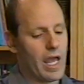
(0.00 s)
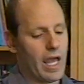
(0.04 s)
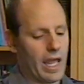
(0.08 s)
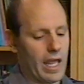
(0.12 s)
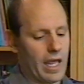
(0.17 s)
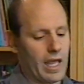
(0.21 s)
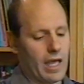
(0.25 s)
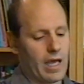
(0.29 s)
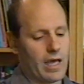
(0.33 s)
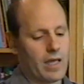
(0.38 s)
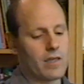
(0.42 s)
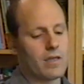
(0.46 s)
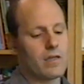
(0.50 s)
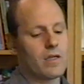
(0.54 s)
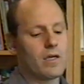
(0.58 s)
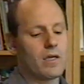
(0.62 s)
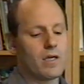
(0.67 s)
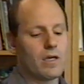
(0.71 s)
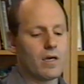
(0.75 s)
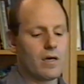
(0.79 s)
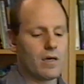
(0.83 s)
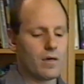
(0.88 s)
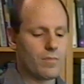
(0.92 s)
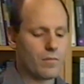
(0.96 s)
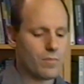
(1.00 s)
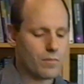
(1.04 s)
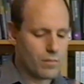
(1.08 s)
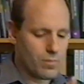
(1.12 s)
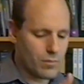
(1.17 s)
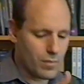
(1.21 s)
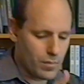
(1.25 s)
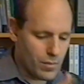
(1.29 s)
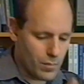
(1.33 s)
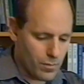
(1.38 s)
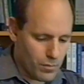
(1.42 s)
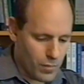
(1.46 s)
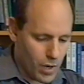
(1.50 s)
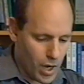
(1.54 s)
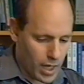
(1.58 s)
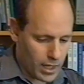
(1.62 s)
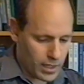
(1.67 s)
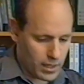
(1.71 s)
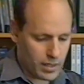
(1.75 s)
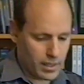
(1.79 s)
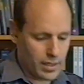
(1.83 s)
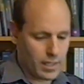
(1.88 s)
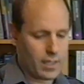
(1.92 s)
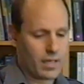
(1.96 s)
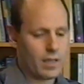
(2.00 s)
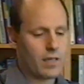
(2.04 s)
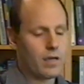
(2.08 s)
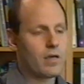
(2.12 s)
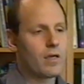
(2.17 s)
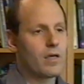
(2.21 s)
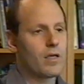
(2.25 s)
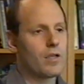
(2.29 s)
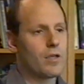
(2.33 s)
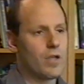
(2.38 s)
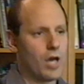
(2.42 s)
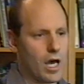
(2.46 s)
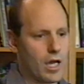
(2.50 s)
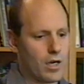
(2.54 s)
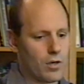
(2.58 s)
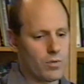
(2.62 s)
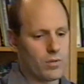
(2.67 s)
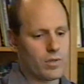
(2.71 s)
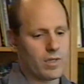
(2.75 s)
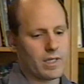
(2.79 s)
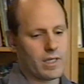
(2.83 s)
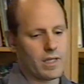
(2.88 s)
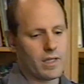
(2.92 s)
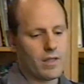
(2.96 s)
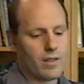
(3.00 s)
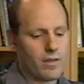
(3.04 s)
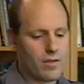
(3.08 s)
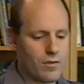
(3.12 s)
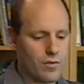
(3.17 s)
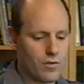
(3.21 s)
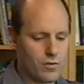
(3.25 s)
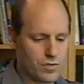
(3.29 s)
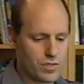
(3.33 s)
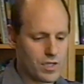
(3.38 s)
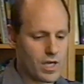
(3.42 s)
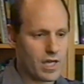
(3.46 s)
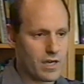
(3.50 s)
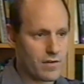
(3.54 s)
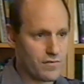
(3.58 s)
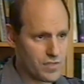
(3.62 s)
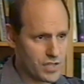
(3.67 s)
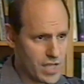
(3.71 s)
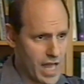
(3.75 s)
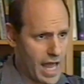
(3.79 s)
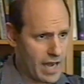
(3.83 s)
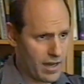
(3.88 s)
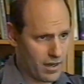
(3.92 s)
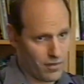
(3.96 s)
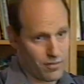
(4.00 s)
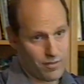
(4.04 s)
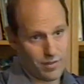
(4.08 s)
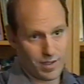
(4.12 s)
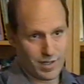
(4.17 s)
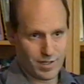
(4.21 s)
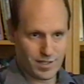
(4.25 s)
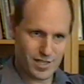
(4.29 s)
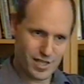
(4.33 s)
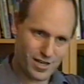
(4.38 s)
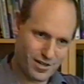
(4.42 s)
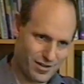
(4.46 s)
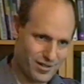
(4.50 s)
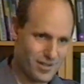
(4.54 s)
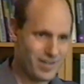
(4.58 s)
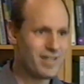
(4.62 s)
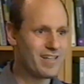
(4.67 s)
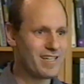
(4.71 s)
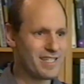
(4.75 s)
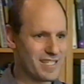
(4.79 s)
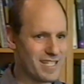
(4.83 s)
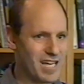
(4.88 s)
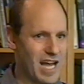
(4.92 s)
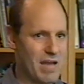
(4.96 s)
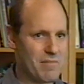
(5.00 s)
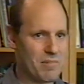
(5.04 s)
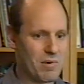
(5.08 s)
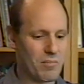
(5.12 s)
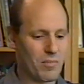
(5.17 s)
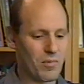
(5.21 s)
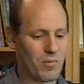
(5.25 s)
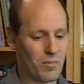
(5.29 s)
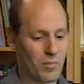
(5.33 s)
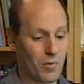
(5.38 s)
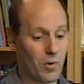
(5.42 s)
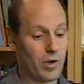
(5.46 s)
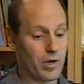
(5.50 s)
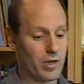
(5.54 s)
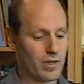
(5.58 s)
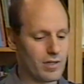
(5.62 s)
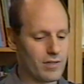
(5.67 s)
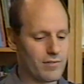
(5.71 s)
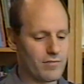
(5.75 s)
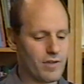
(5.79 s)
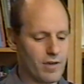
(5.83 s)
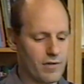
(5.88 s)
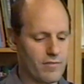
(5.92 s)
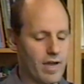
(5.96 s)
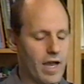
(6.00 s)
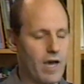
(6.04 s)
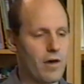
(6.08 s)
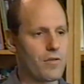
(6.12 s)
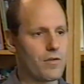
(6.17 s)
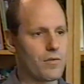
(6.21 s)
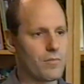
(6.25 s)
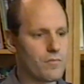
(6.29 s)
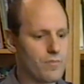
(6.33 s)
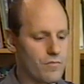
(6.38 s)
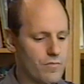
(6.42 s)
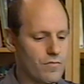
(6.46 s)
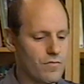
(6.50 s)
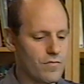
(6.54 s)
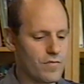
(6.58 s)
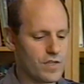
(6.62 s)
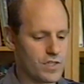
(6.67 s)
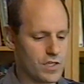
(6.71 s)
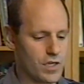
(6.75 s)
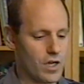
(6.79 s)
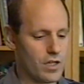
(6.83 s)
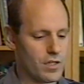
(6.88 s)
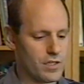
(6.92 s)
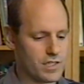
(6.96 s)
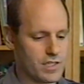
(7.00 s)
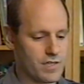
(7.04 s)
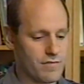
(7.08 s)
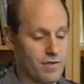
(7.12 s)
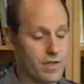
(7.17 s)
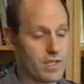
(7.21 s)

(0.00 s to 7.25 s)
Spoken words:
and modeling not only those kind of static things that are time immemorial of how the physiology of